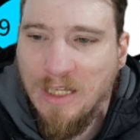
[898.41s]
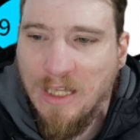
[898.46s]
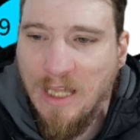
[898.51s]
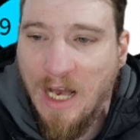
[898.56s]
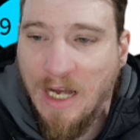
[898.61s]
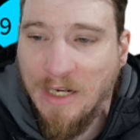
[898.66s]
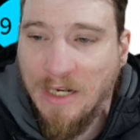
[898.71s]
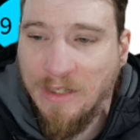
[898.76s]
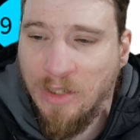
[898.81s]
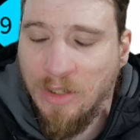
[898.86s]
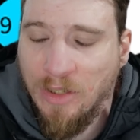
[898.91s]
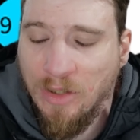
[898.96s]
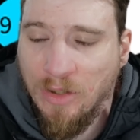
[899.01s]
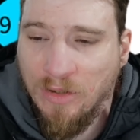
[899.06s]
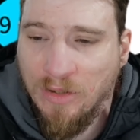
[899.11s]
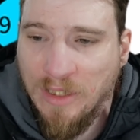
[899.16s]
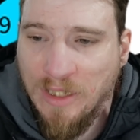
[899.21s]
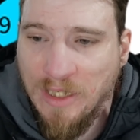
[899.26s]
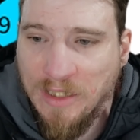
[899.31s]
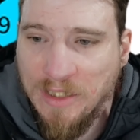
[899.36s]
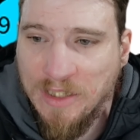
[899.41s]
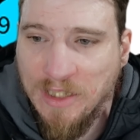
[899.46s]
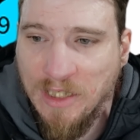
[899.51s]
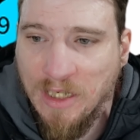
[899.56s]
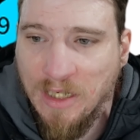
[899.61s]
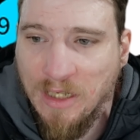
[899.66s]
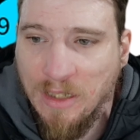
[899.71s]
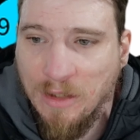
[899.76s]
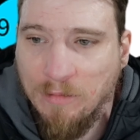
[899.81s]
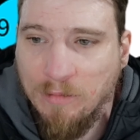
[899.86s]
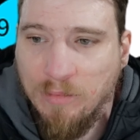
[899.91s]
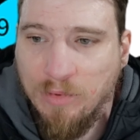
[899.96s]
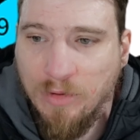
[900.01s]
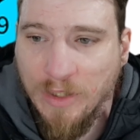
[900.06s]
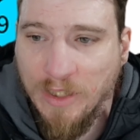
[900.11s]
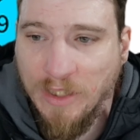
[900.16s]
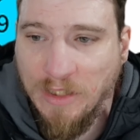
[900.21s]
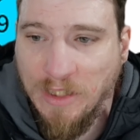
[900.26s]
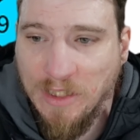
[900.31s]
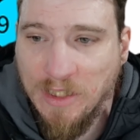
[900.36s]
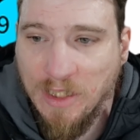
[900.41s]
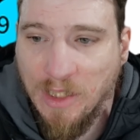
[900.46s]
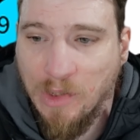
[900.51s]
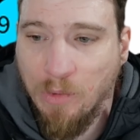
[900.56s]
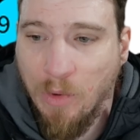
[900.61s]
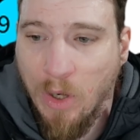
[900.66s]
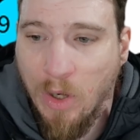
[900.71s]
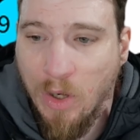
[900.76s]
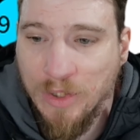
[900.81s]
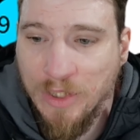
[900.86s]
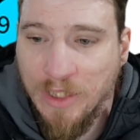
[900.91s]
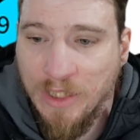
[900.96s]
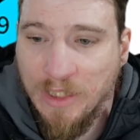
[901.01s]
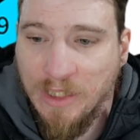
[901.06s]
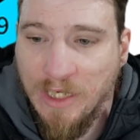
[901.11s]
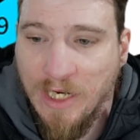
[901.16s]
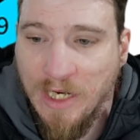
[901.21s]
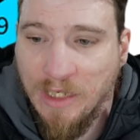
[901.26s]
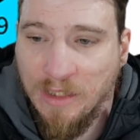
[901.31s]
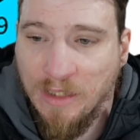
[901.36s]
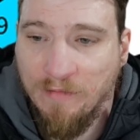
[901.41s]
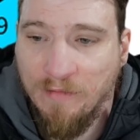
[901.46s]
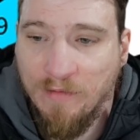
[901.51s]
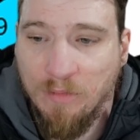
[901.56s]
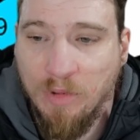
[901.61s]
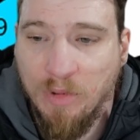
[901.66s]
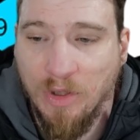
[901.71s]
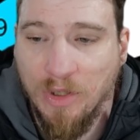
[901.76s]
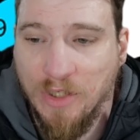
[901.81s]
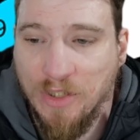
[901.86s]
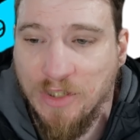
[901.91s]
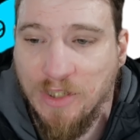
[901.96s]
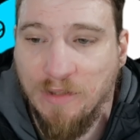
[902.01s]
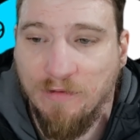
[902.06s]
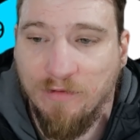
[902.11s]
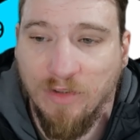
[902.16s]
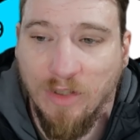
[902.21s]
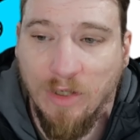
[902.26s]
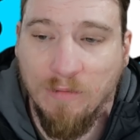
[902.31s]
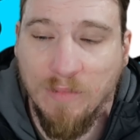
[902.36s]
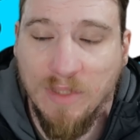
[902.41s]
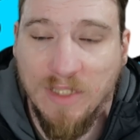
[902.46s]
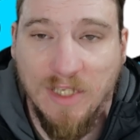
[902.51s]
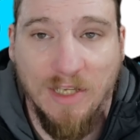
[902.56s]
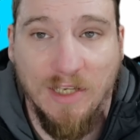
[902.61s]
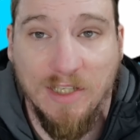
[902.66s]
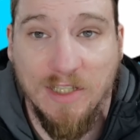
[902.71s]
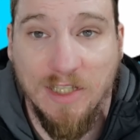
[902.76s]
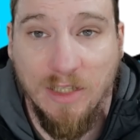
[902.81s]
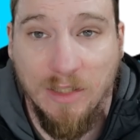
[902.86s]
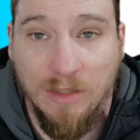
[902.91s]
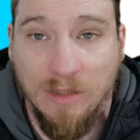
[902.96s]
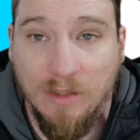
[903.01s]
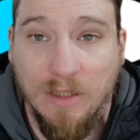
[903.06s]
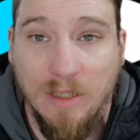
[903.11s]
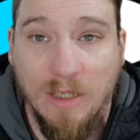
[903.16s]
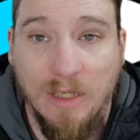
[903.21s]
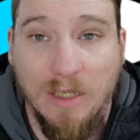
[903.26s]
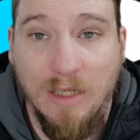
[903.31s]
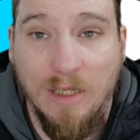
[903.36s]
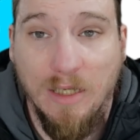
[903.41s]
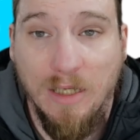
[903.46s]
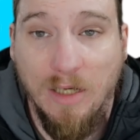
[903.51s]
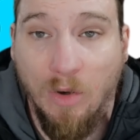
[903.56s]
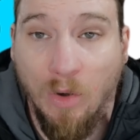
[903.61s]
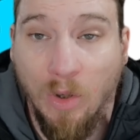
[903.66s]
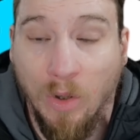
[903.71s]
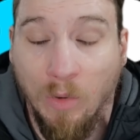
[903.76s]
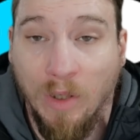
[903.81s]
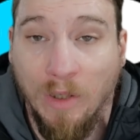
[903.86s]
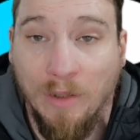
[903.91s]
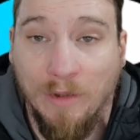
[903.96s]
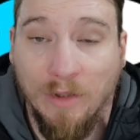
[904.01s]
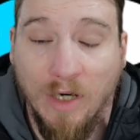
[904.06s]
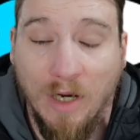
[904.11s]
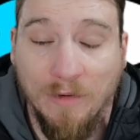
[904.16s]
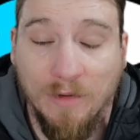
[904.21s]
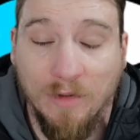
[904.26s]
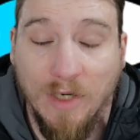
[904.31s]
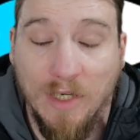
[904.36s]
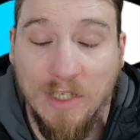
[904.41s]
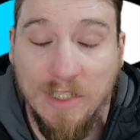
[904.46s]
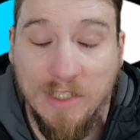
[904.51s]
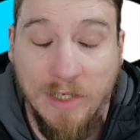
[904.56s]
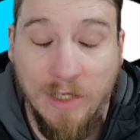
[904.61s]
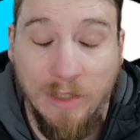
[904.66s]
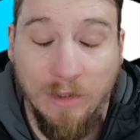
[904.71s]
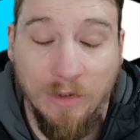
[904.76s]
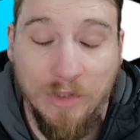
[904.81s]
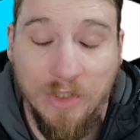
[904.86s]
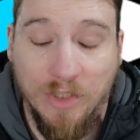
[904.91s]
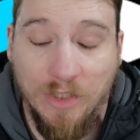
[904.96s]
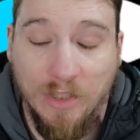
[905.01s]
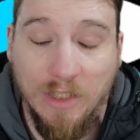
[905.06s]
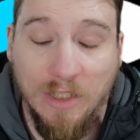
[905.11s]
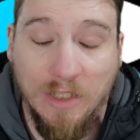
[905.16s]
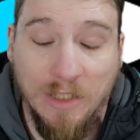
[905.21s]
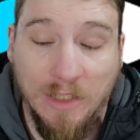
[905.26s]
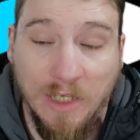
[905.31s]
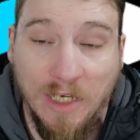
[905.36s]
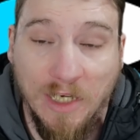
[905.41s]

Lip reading: I know it's a pretty decent quality, and if you purchase it from Citizen or one of their authorized dealers, you get a nice